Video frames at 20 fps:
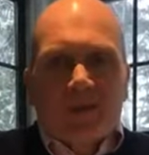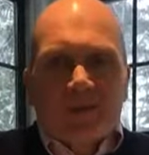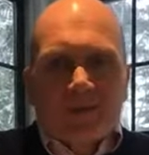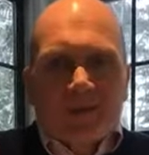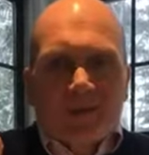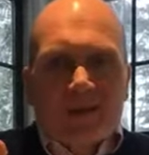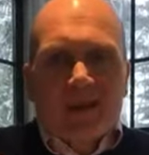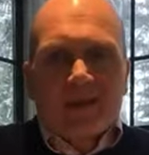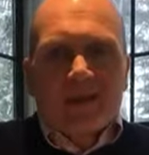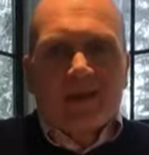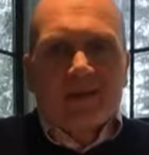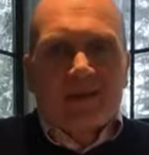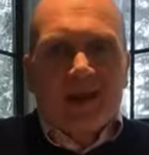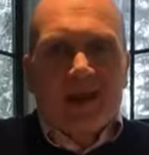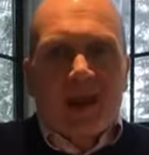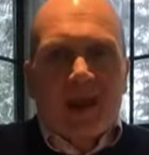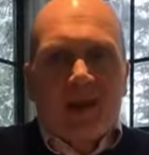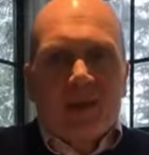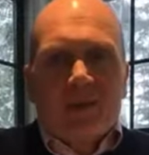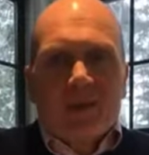take the
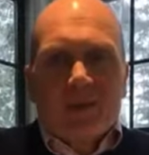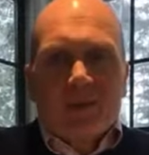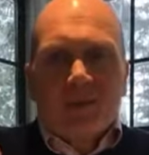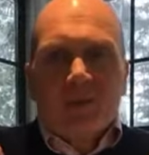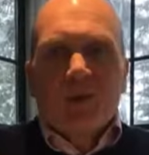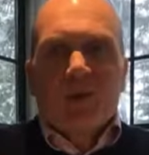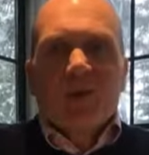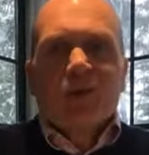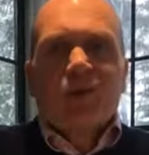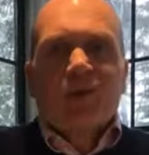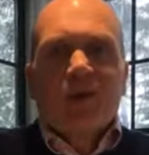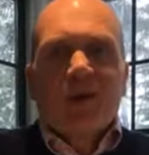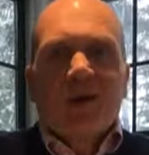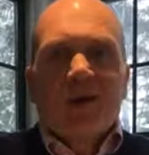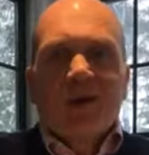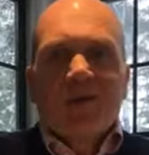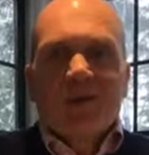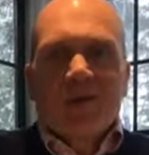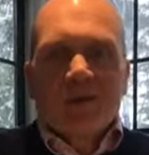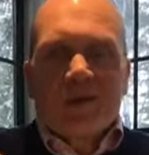time, do it
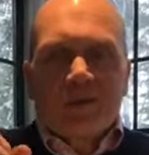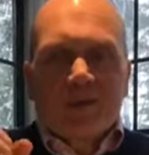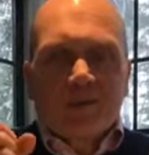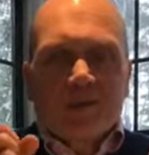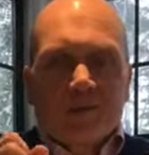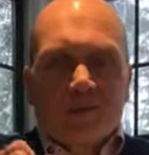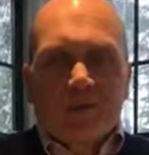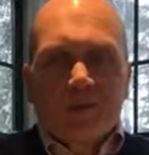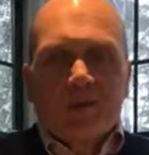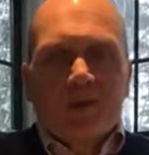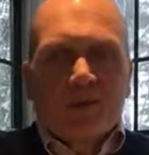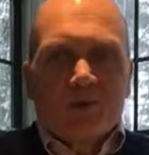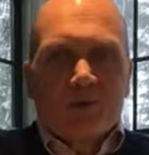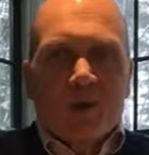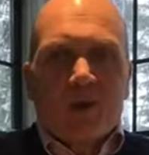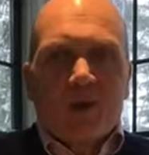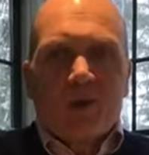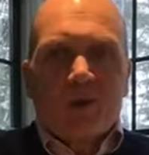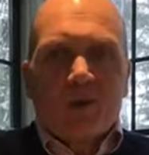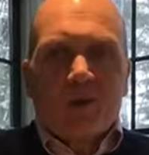right, choose the
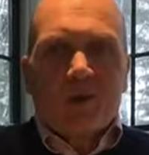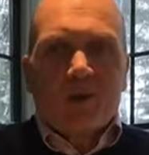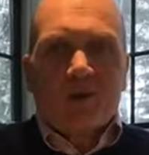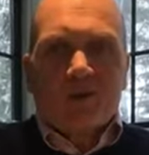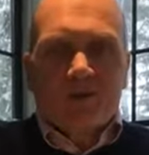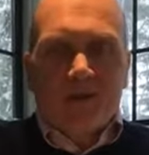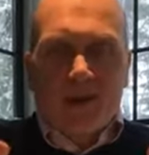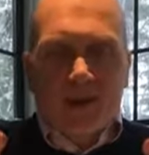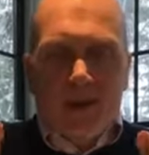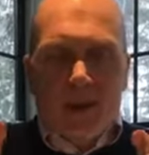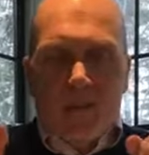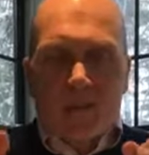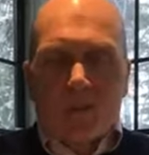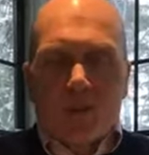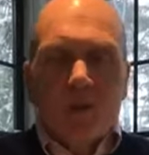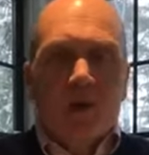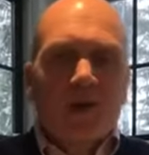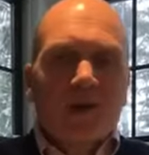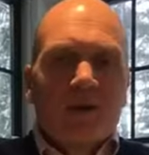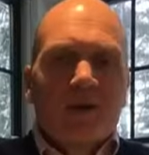right words, and
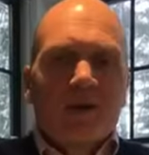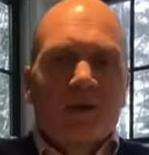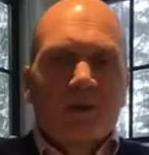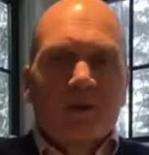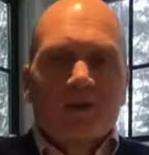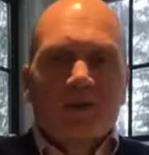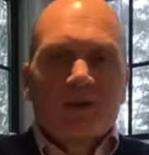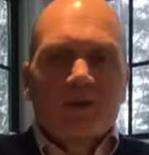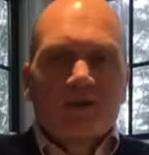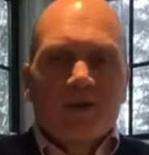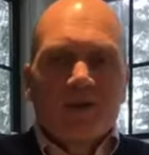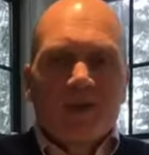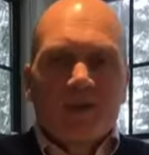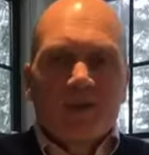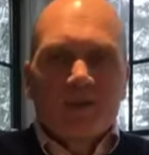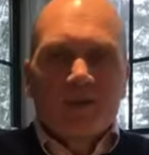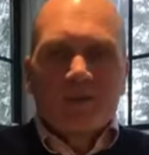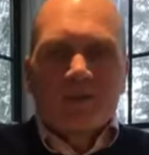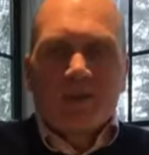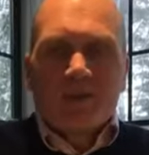put it in a written
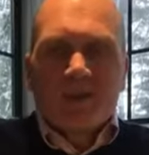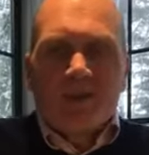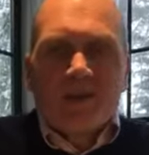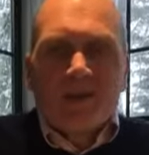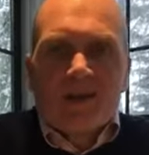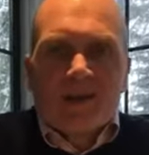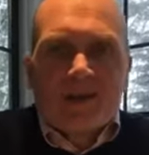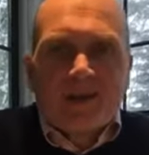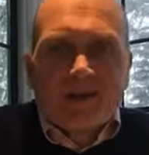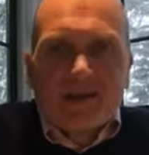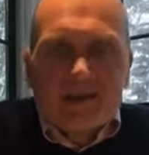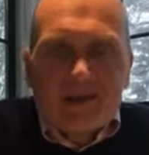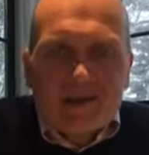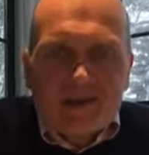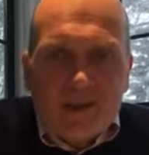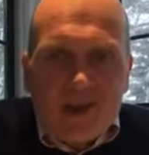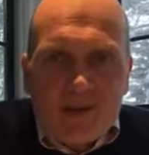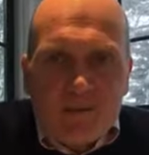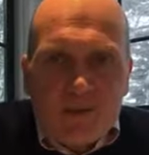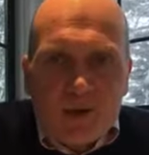sen. This is
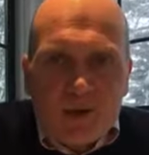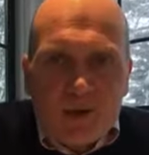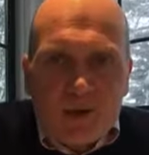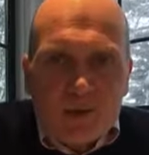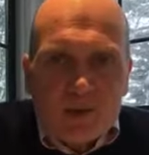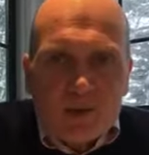Dave Barnett with